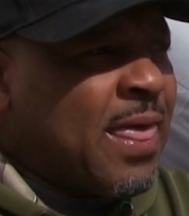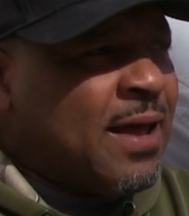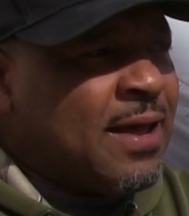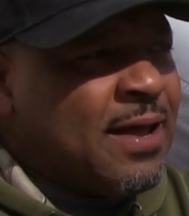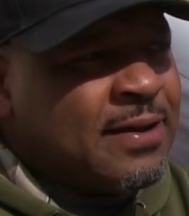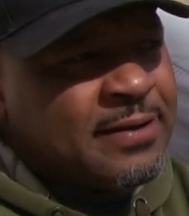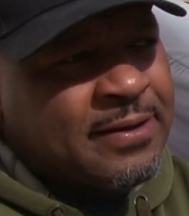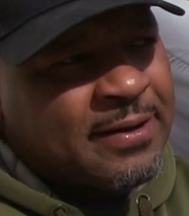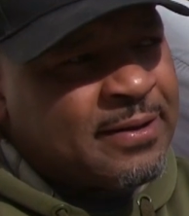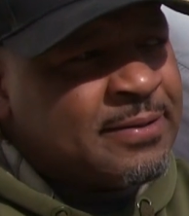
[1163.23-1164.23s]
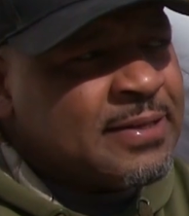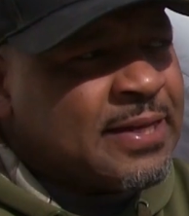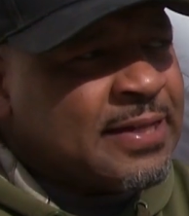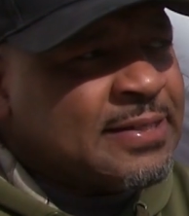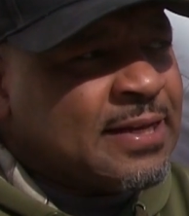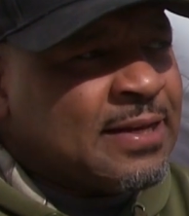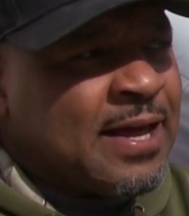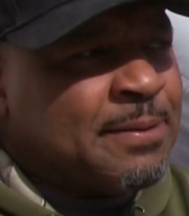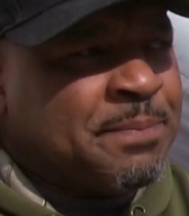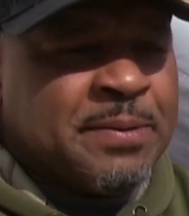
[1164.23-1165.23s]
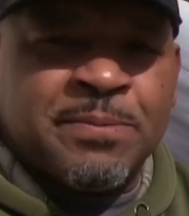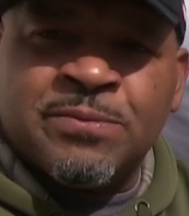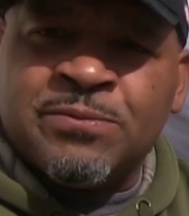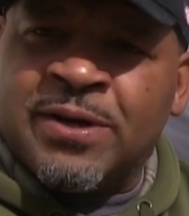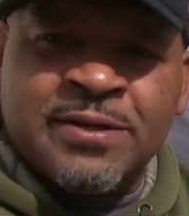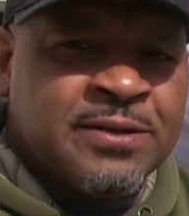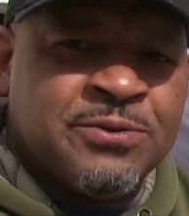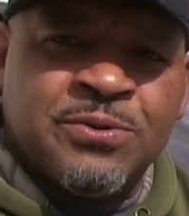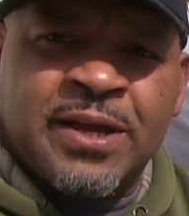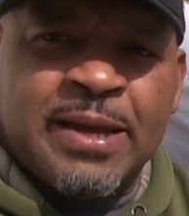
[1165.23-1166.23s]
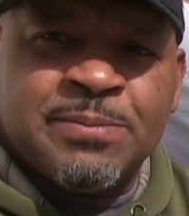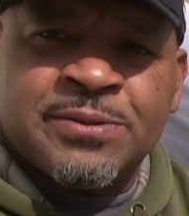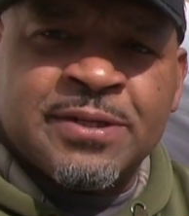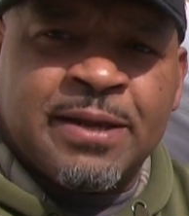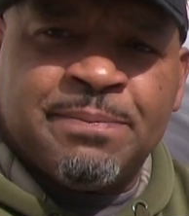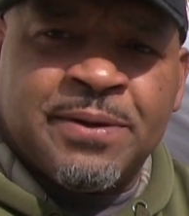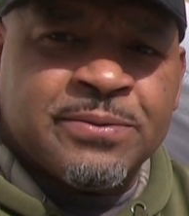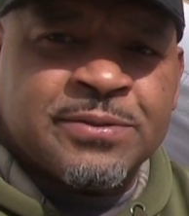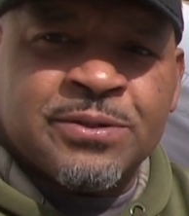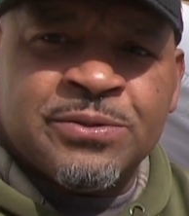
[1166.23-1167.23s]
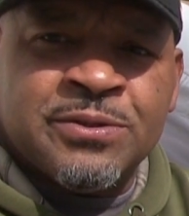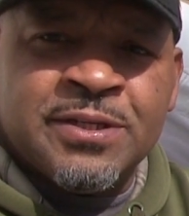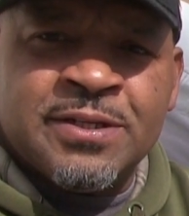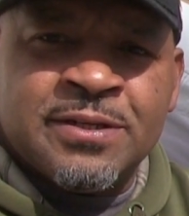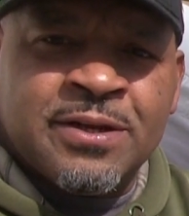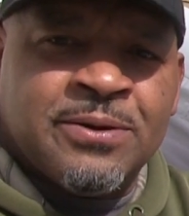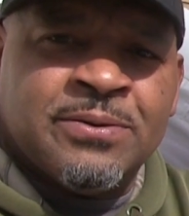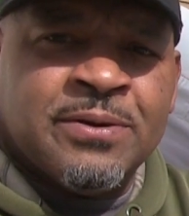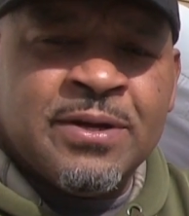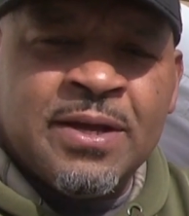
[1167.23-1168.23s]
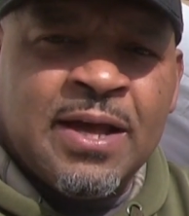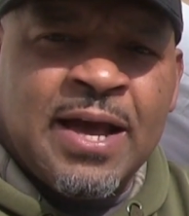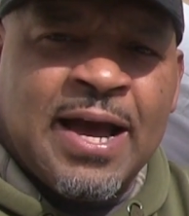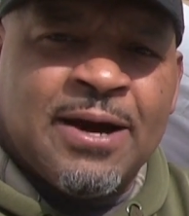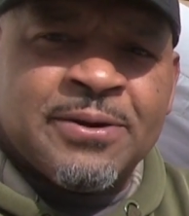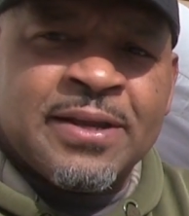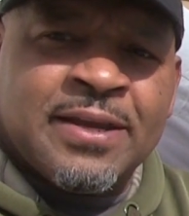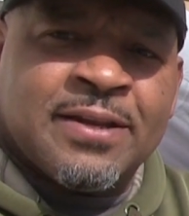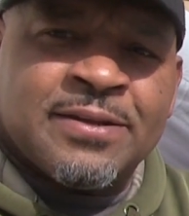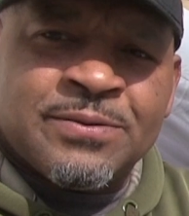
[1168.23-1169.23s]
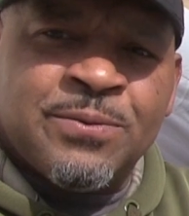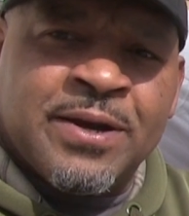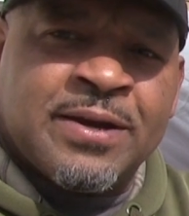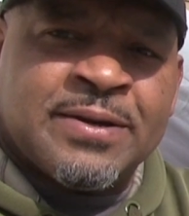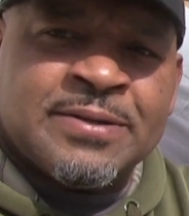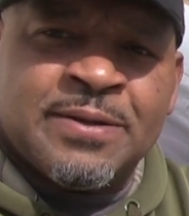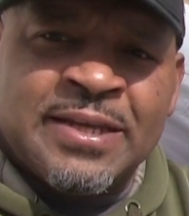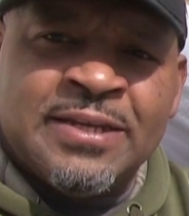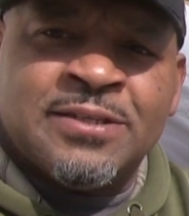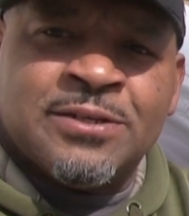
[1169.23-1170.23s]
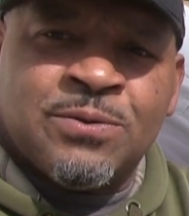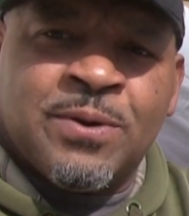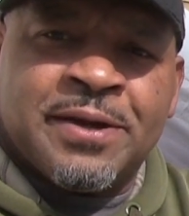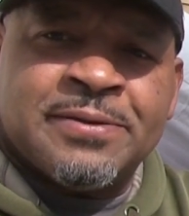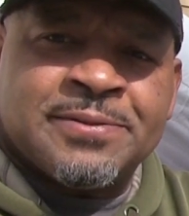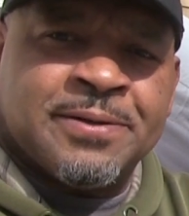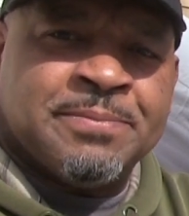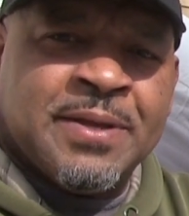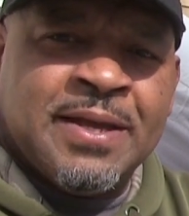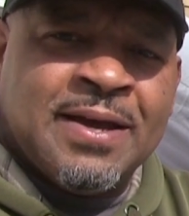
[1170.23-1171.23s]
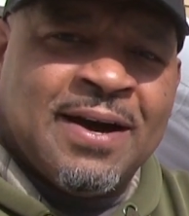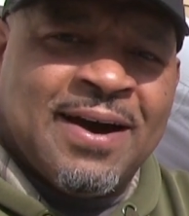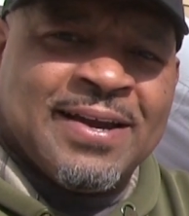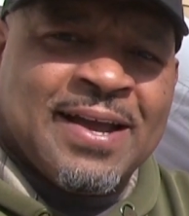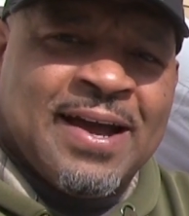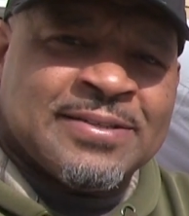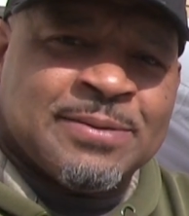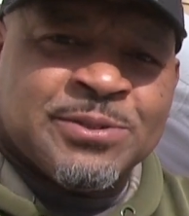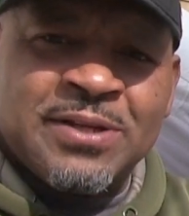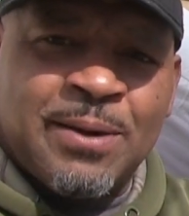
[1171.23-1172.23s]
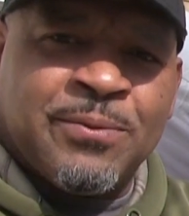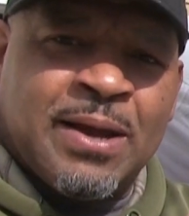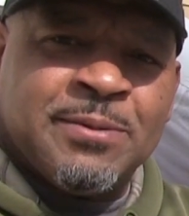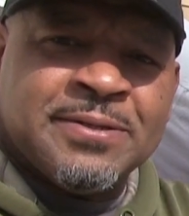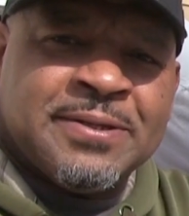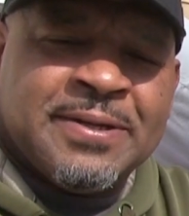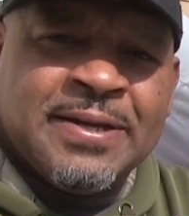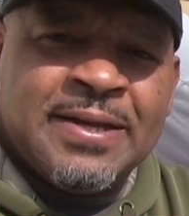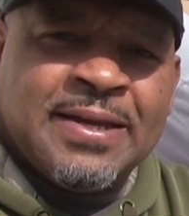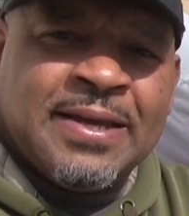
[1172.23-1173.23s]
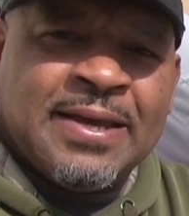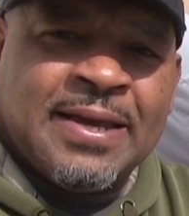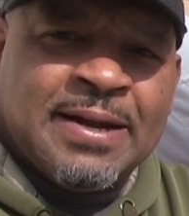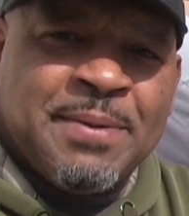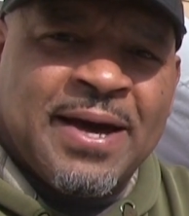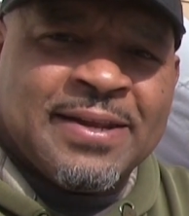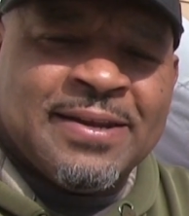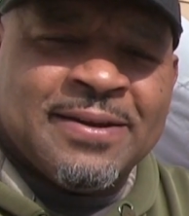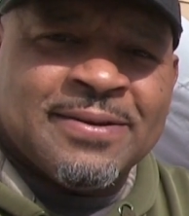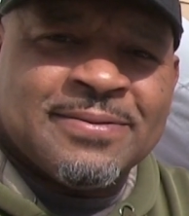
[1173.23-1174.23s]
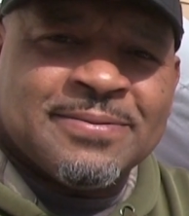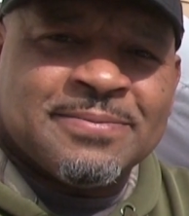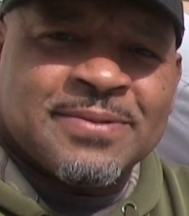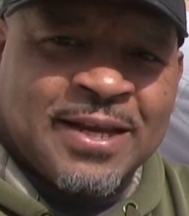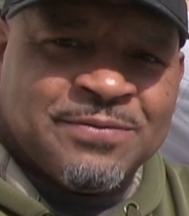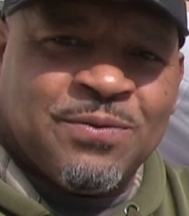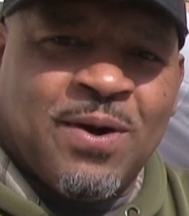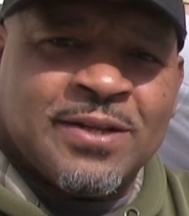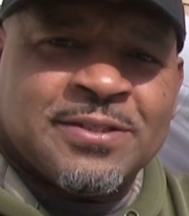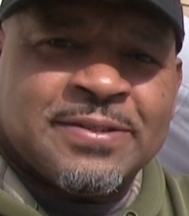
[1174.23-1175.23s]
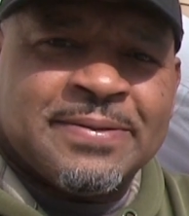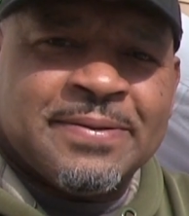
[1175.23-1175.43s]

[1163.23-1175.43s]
and uh, like I said a lot of people run new cables in their boat so you need to know how to get it to where the easier way so all right guys I'm gonna stop rambling and I'm out of here thanks for watching